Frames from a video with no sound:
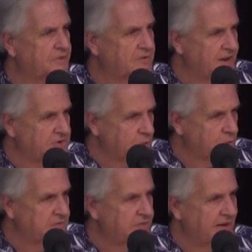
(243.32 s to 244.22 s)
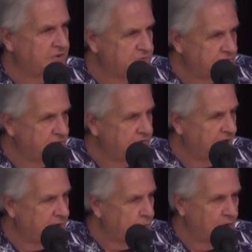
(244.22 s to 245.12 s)
that they could have had and should have
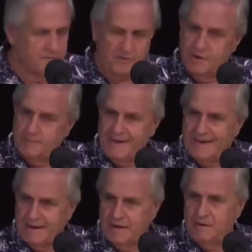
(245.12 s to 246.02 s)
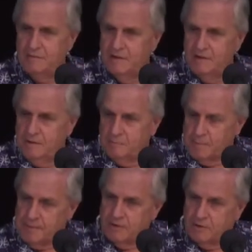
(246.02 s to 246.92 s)
had right from the beginning.
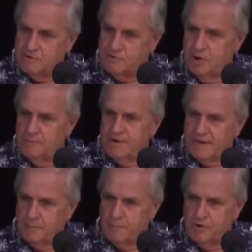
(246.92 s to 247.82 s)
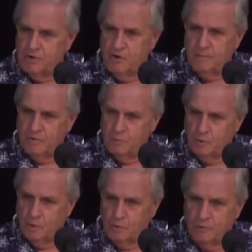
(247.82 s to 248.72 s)
But because human government, human
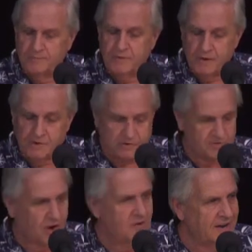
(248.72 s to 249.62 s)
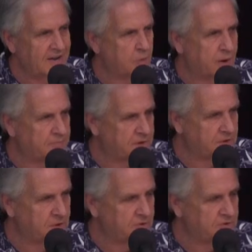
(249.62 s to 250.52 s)
rule is totally corrupted
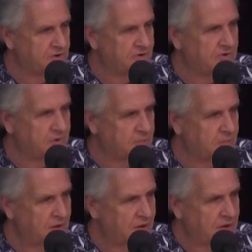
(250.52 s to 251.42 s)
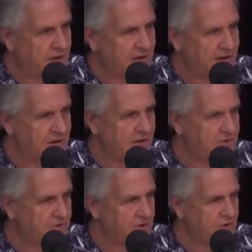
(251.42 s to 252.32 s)
God's system, he
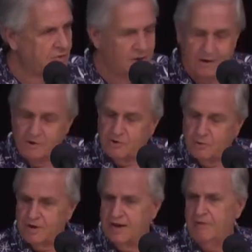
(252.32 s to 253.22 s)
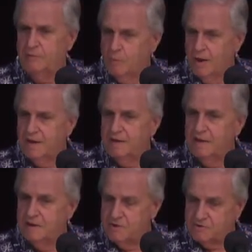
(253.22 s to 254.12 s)
needs to do it another way.
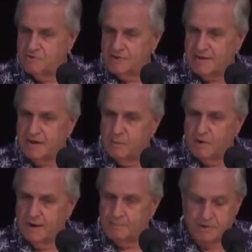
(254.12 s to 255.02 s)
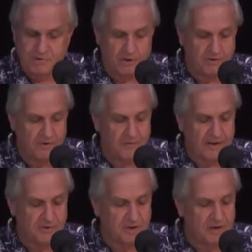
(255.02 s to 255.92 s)
And that's exactly what happened. So
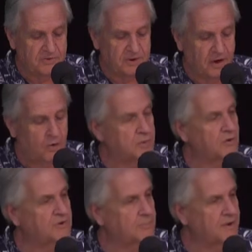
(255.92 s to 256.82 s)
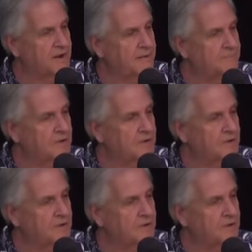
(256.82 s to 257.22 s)
2,000 years ago, approximately,